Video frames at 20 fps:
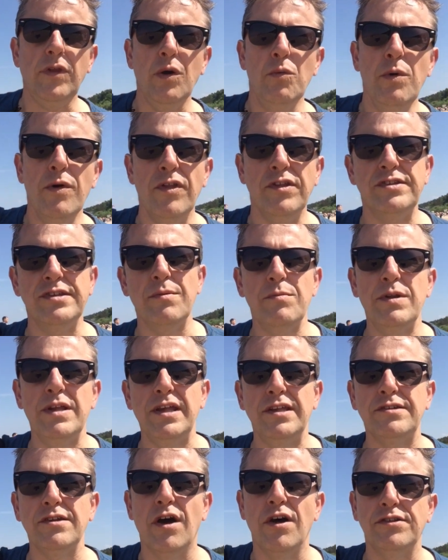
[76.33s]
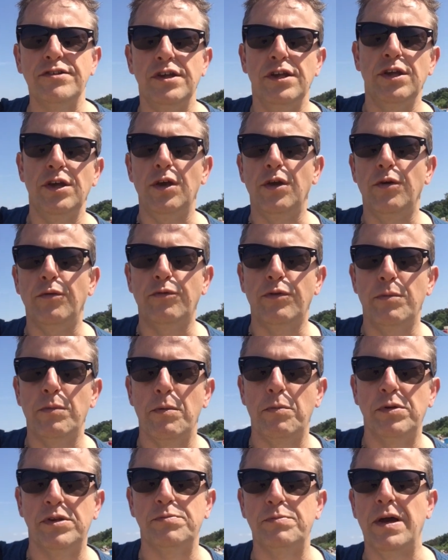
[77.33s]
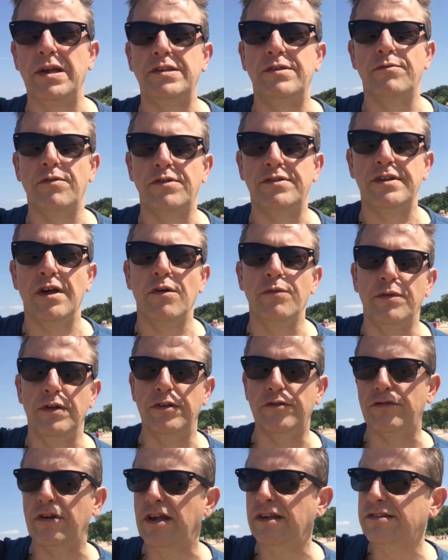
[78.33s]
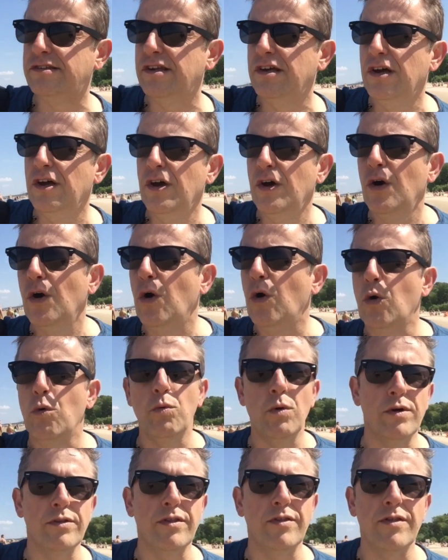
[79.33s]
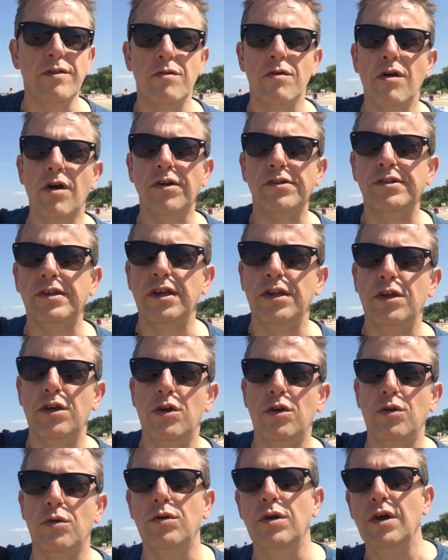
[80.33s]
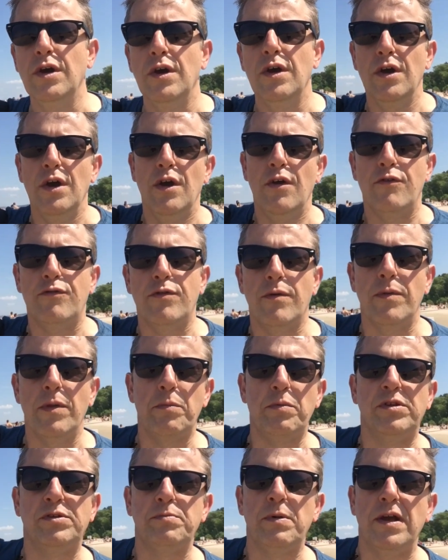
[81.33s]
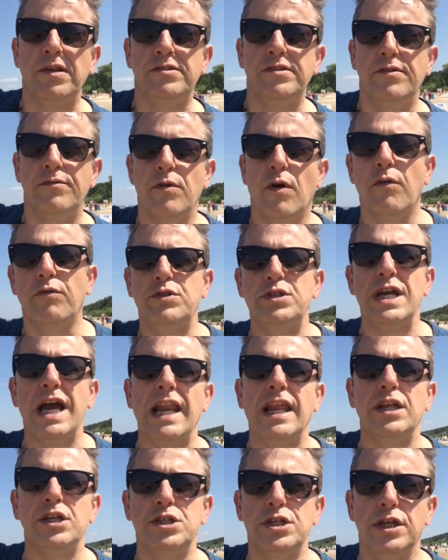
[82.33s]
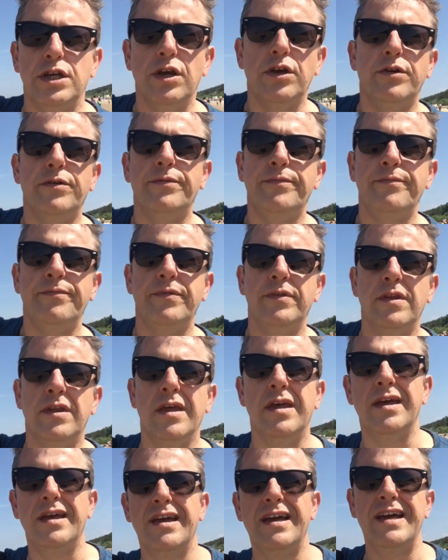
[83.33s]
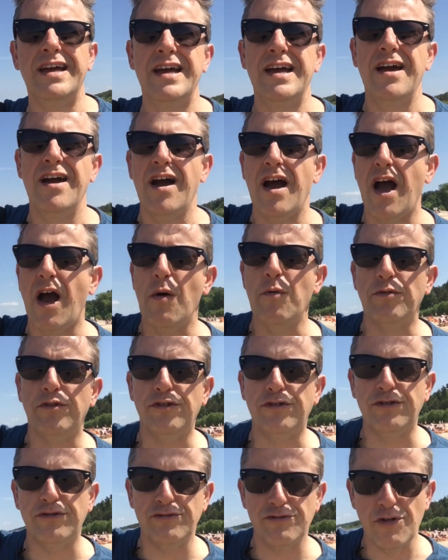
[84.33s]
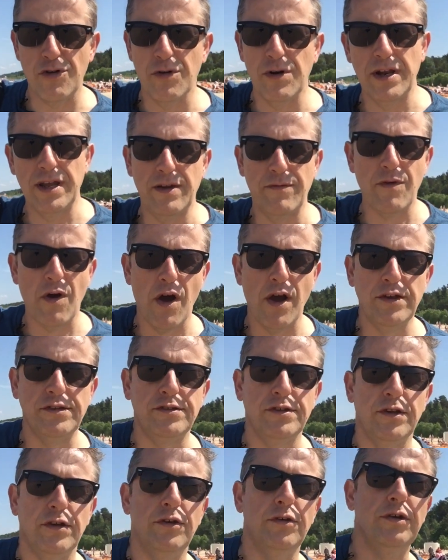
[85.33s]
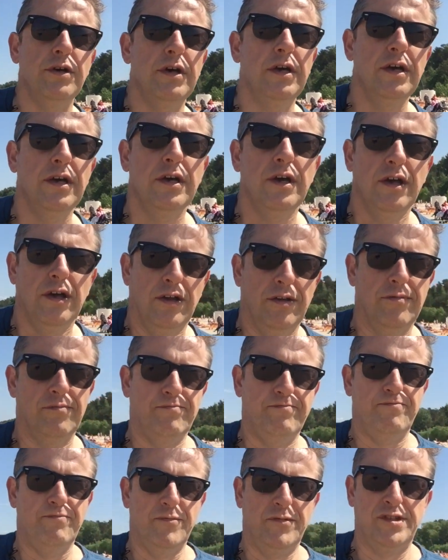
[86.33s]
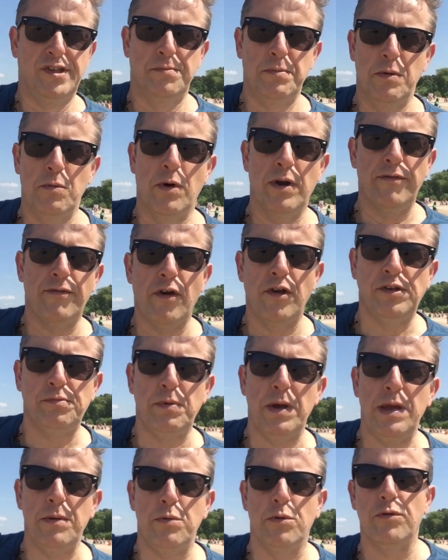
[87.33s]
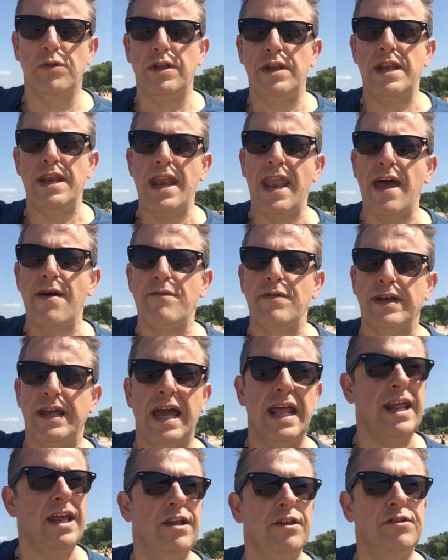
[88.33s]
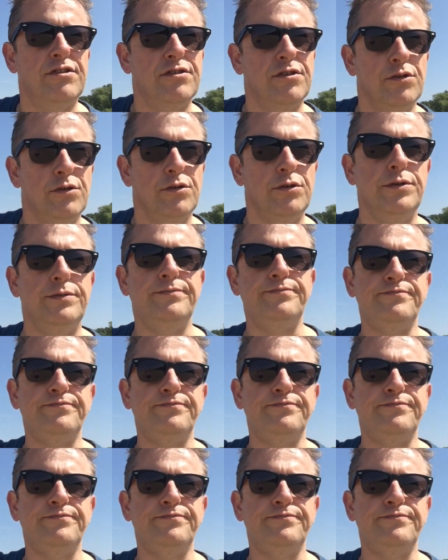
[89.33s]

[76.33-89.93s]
whether somebody is asking you from a perspective of self-interest or whether they're asking you from the perspective of challenging you. I would strongly advise you to be one of those people that never get into